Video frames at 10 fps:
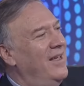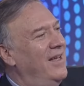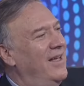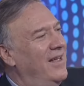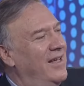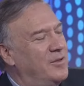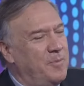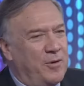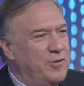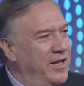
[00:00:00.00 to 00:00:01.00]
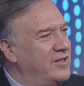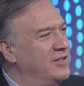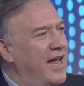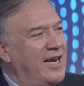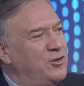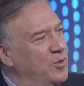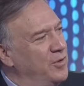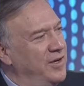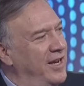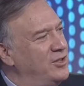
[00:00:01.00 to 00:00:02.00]
it, it's both, it's natural
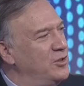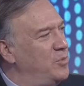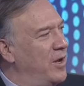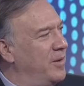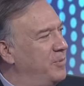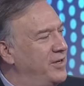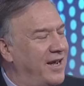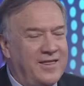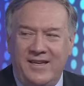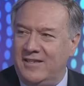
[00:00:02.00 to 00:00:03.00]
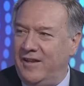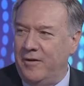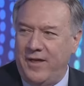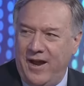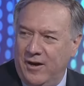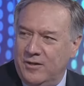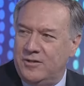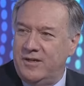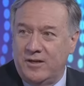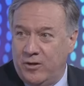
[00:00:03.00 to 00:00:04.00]
that nations want to protect things that are theirs,
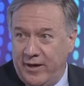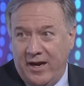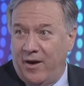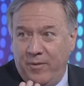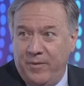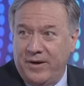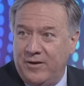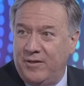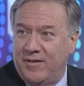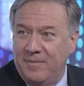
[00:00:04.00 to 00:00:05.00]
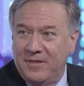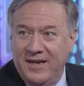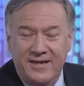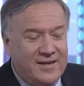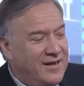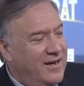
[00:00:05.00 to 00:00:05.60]
including uh, we want to do the same thing.